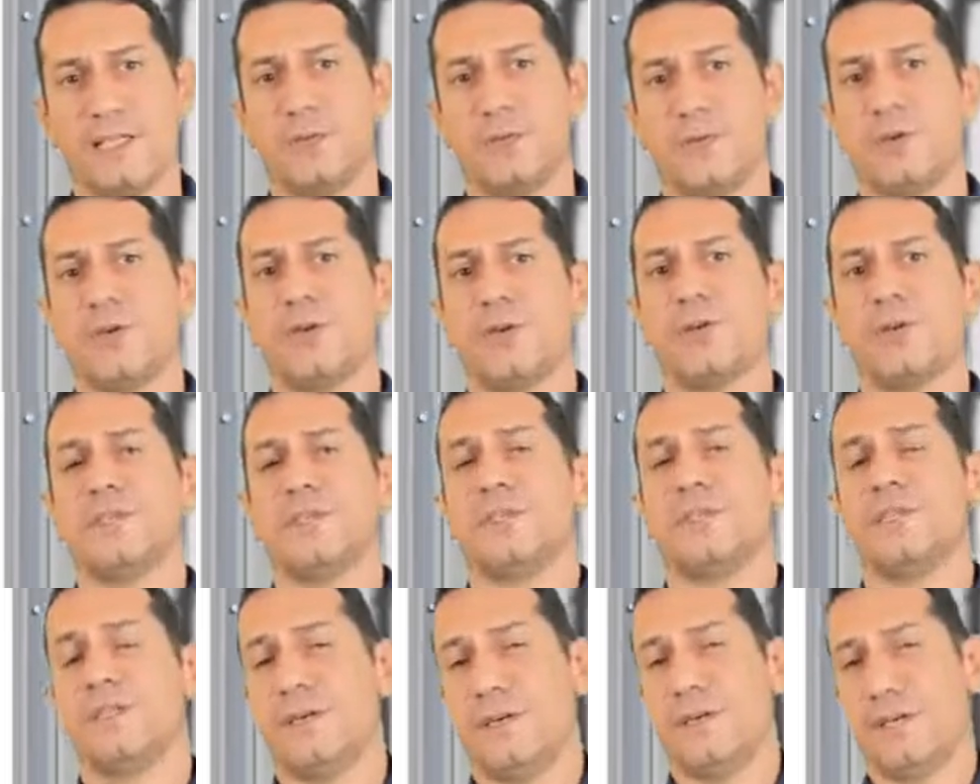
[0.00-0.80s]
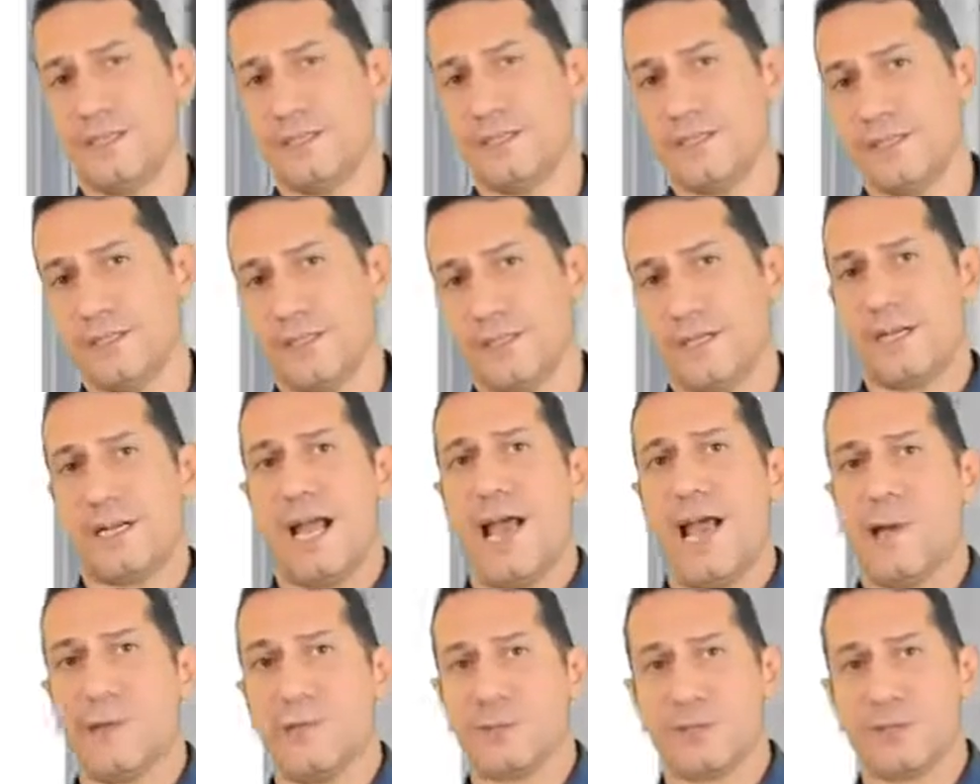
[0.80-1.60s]
consideration a
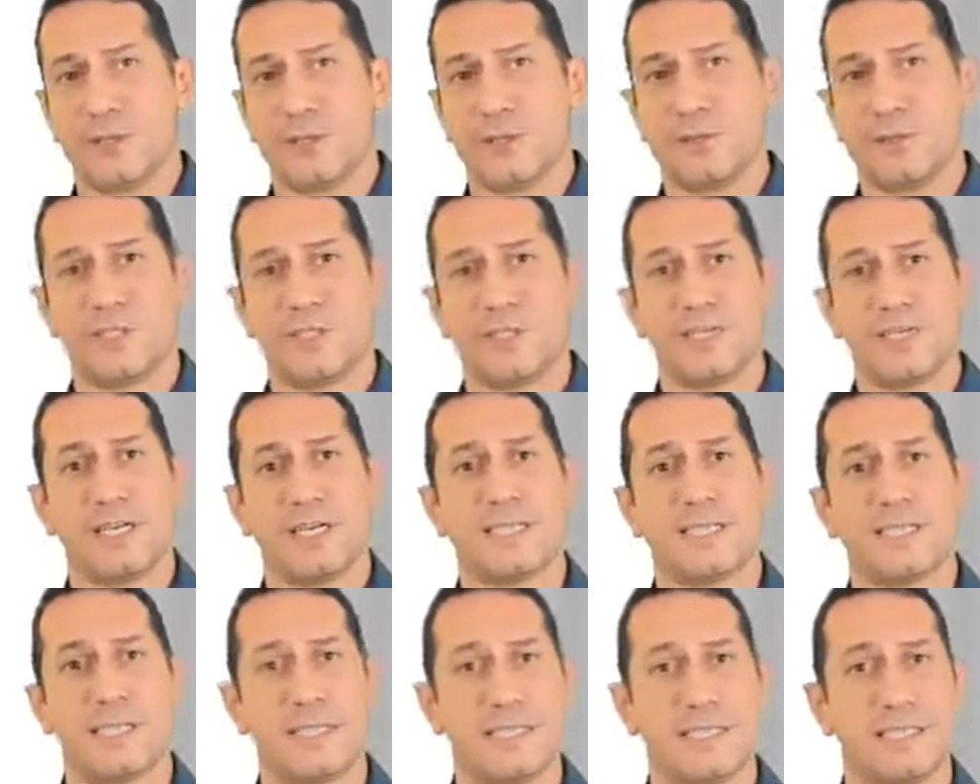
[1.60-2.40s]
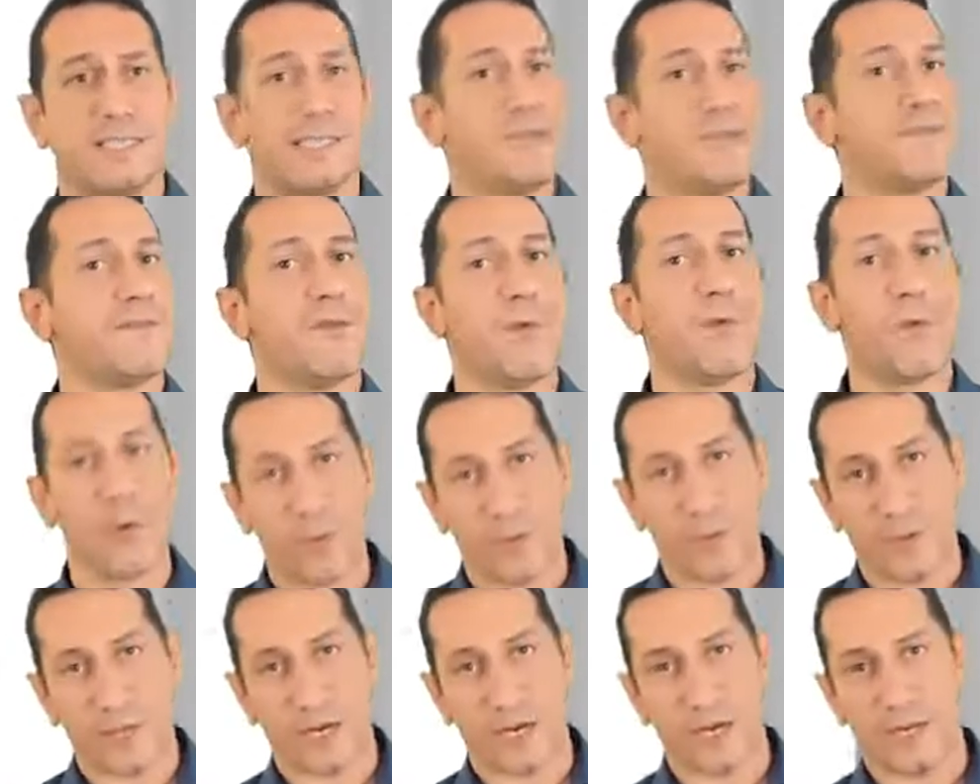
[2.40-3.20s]
country which has, let's say, 4
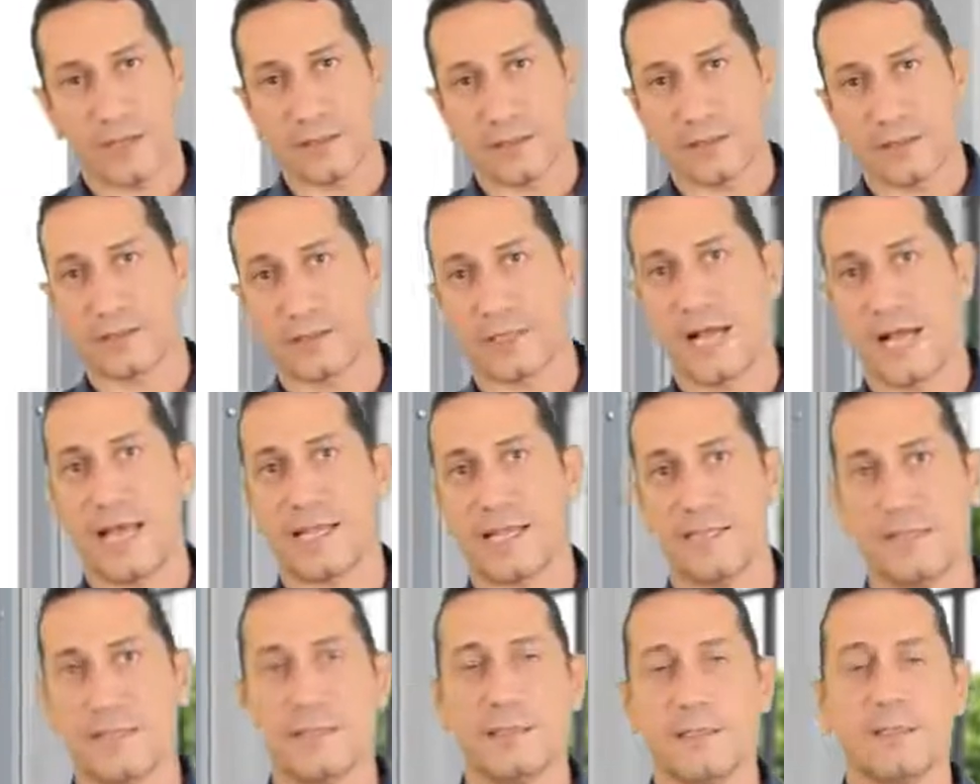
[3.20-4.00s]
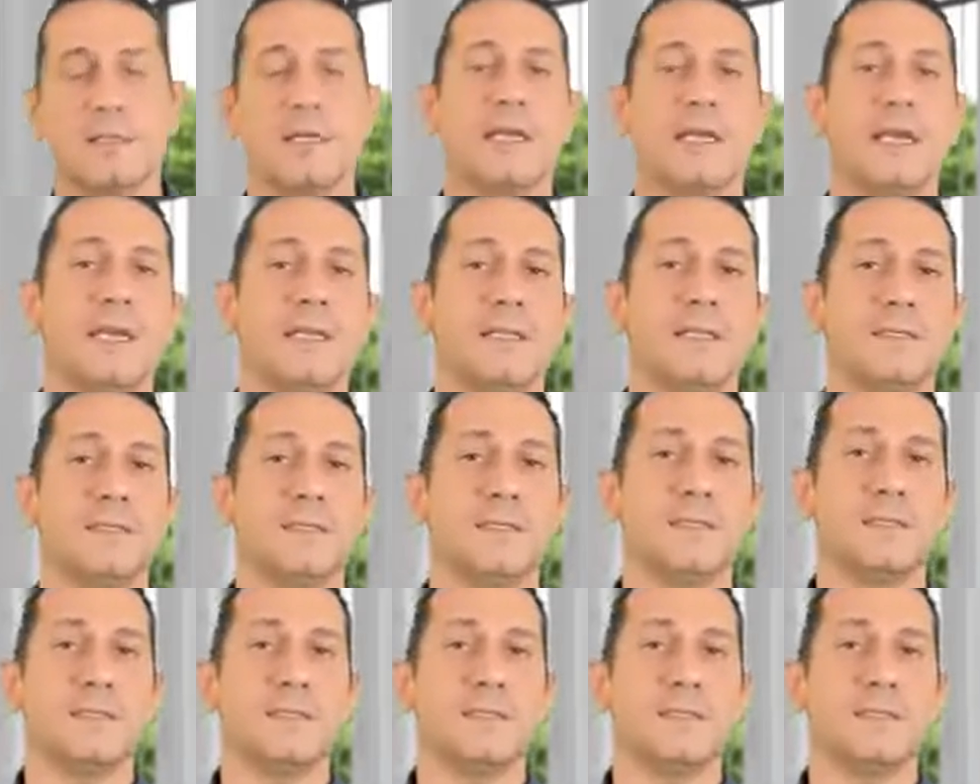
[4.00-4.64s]
million cattle and